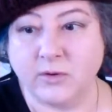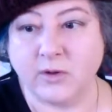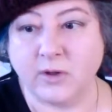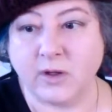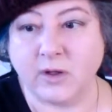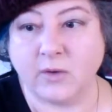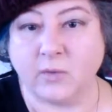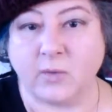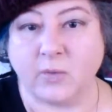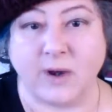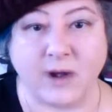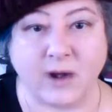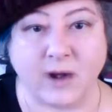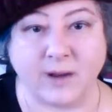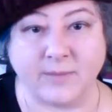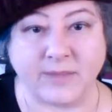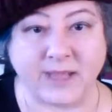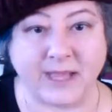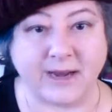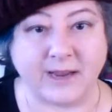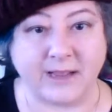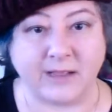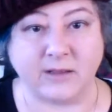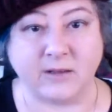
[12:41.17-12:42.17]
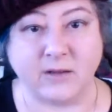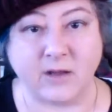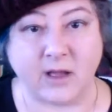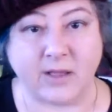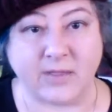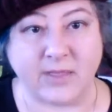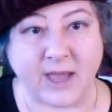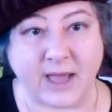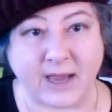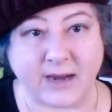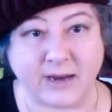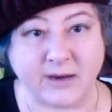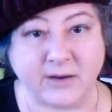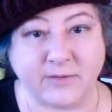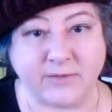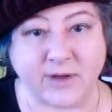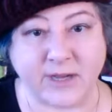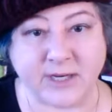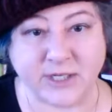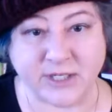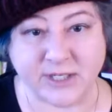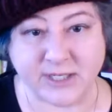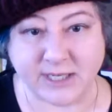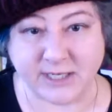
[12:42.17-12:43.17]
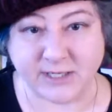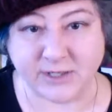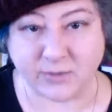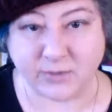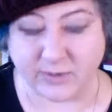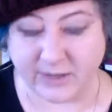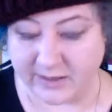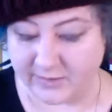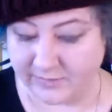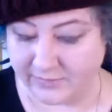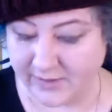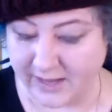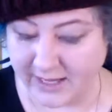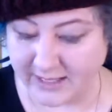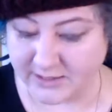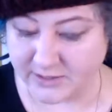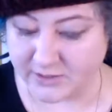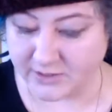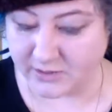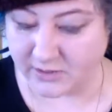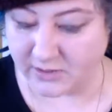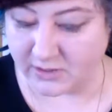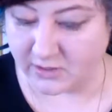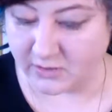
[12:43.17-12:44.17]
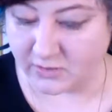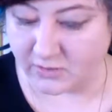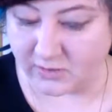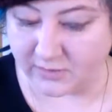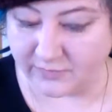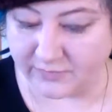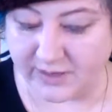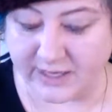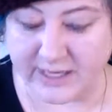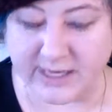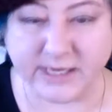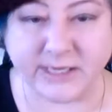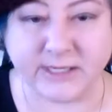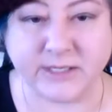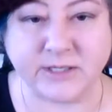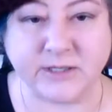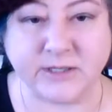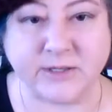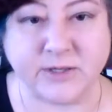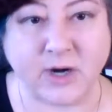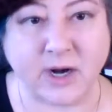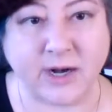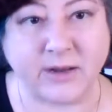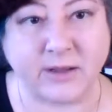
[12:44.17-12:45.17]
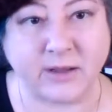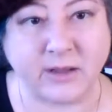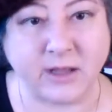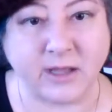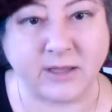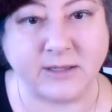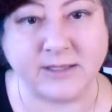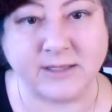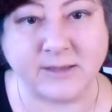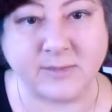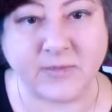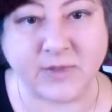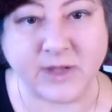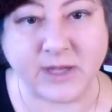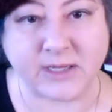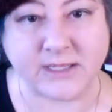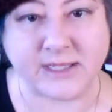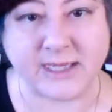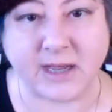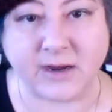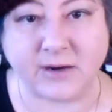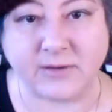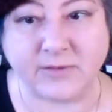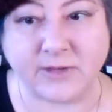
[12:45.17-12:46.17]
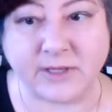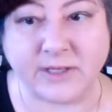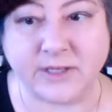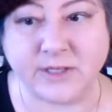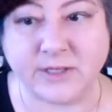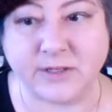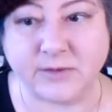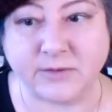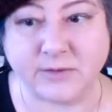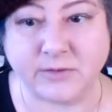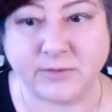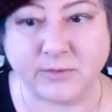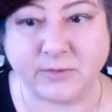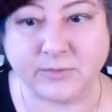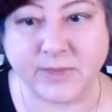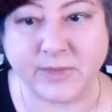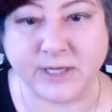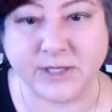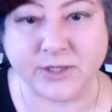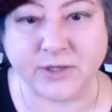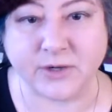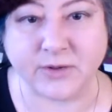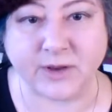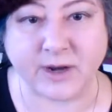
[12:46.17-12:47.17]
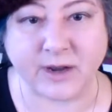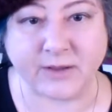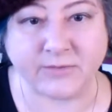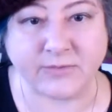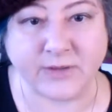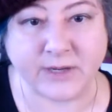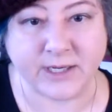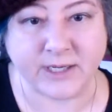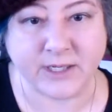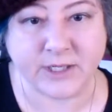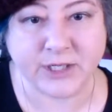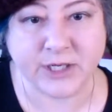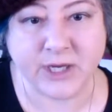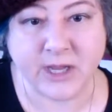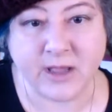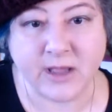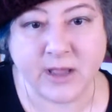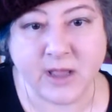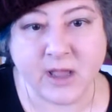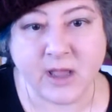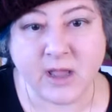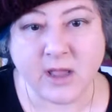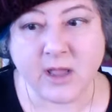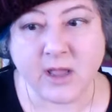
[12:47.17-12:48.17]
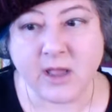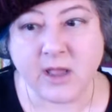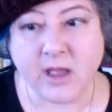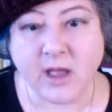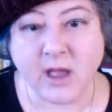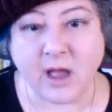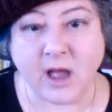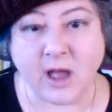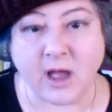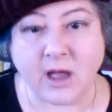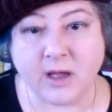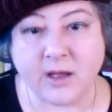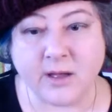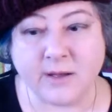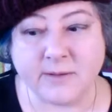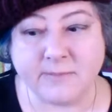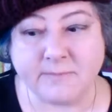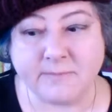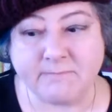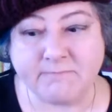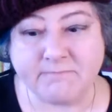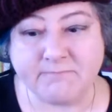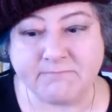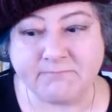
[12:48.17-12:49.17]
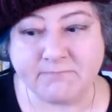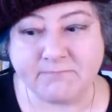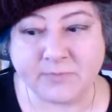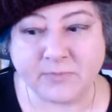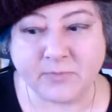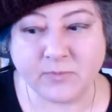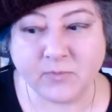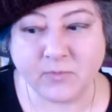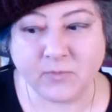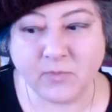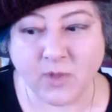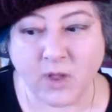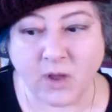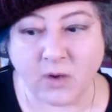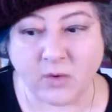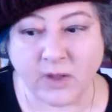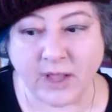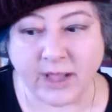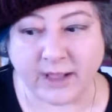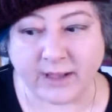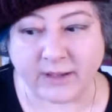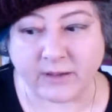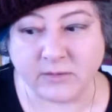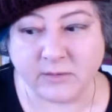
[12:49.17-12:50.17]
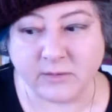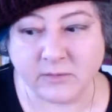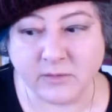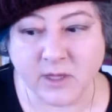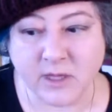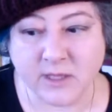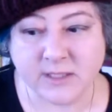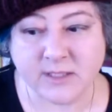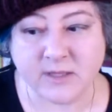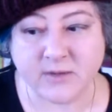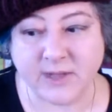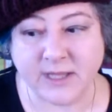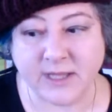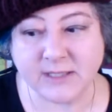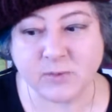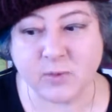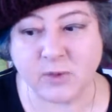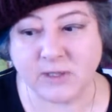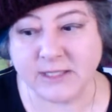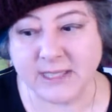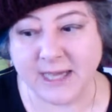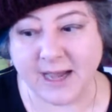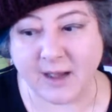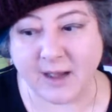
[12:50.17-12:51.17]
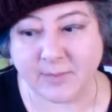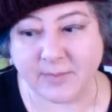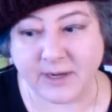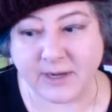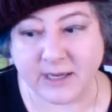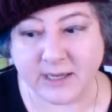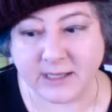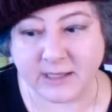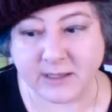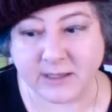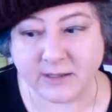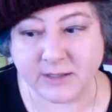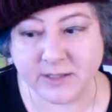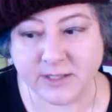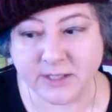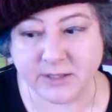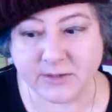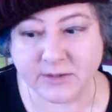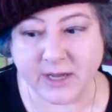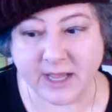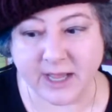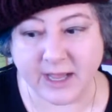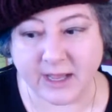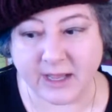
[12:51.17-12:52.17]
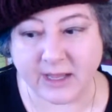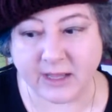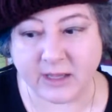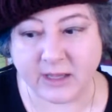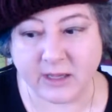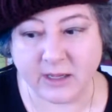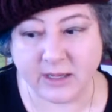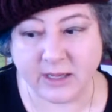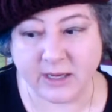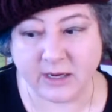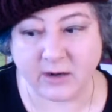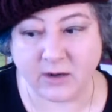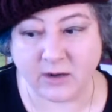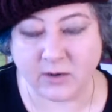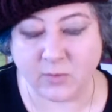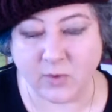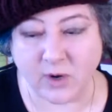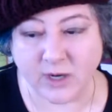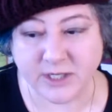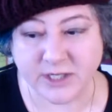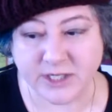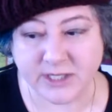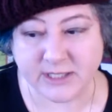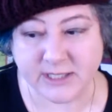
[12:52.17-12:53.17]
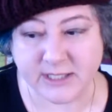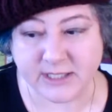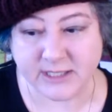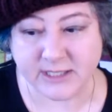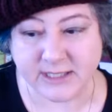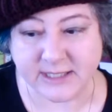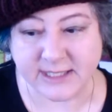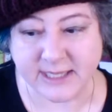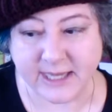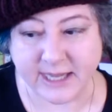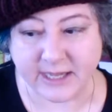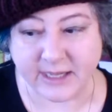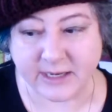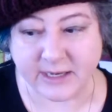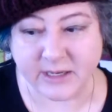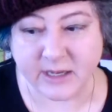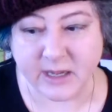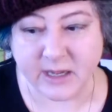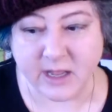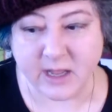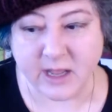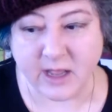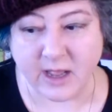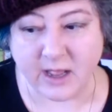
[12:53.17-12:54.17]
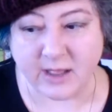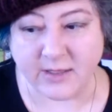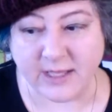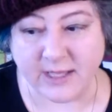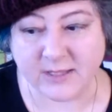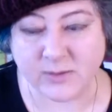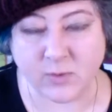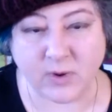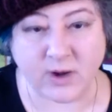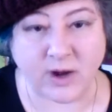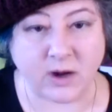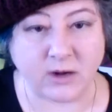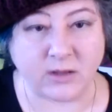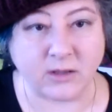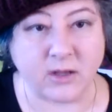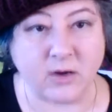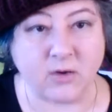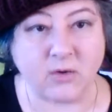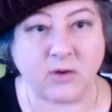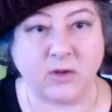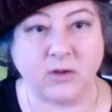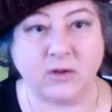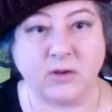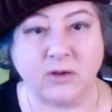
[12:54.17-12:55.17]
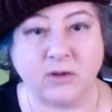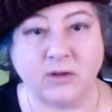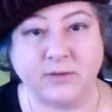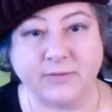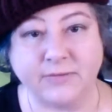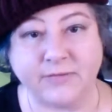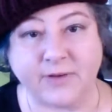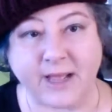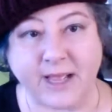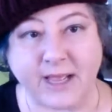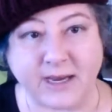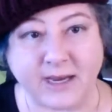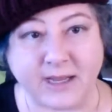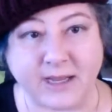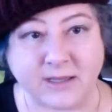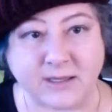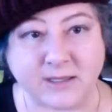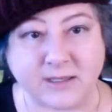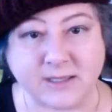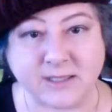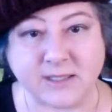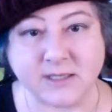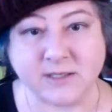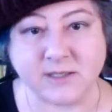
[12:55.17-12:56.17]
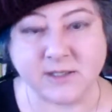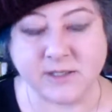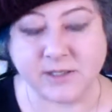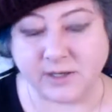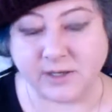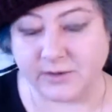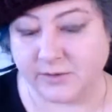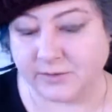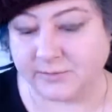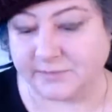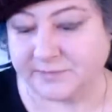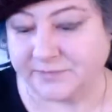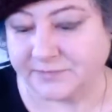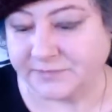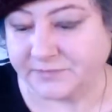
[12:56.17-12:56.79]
where I'm getting on that, and if I just need to read it faster or if I need to try to cut some things out of it to make sure that I finish. Okay, so that's what's happening today here in Washington State, and that's what our local fight is. So,